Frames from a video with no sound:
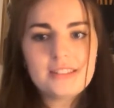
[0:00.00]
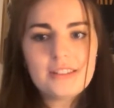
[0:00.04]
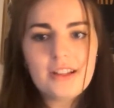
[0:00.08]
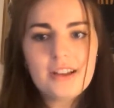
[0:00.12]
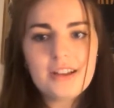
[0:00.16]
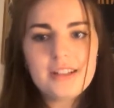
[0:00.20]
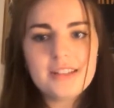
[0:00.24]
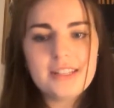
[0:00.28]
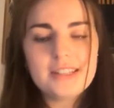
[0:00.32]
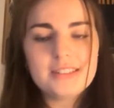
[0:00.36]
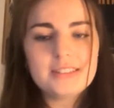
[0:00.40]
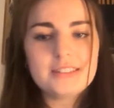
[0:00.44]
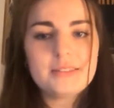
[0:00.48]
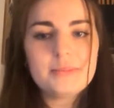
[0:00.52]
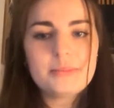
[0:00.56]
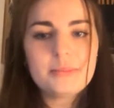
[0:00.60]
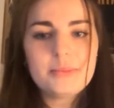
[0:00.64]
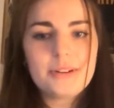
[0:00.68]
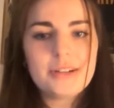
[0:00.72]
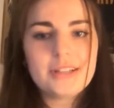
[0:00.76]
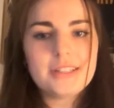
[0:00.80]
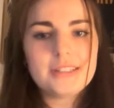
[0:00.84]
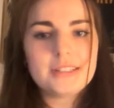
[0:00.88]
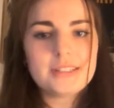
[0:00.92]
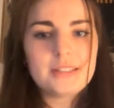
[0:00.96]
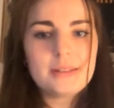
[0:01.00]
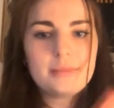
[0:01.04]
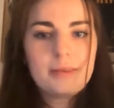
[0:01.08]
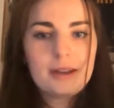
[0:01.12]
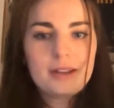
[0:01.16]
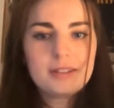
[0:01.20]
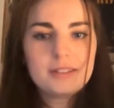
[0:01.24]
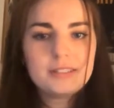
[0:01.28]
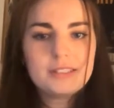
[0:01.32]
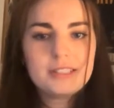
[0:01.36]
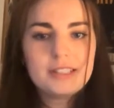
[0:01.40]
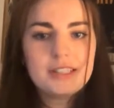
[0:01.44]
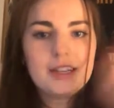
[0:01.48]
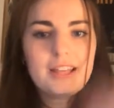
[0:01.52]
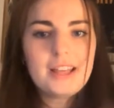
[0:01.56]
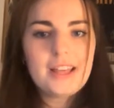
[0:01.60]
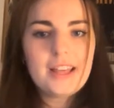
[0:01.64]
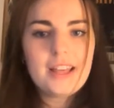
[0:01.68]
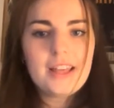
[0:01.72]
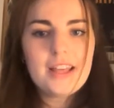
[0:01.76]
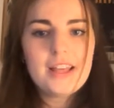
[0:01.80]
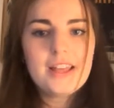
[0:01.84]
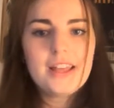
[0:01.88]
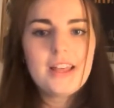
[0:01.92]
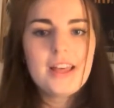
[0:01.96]
line that separates the mountain
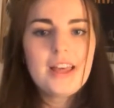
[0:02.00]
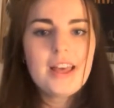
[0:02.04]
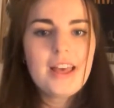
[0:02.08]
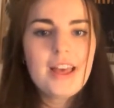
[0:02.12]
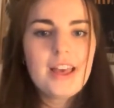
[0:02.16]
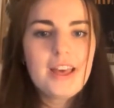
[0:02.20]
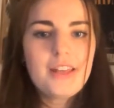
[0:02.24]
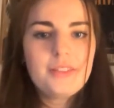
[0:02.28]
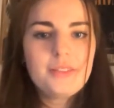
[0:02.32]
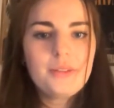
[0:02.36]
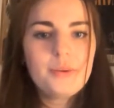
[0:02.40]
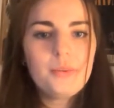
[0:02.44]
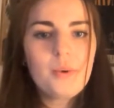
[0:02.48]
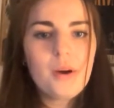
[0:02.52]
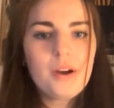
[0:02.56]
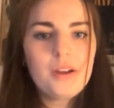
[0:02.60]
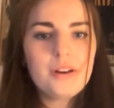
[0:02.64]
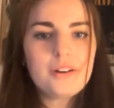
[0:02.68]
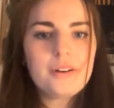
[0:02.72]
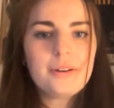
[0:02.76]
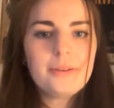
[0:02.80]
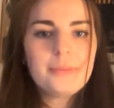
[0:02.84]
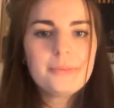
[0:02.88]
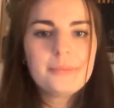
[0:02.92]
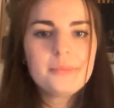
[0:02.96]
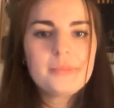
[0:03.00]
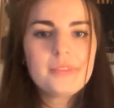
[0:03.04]
and the water.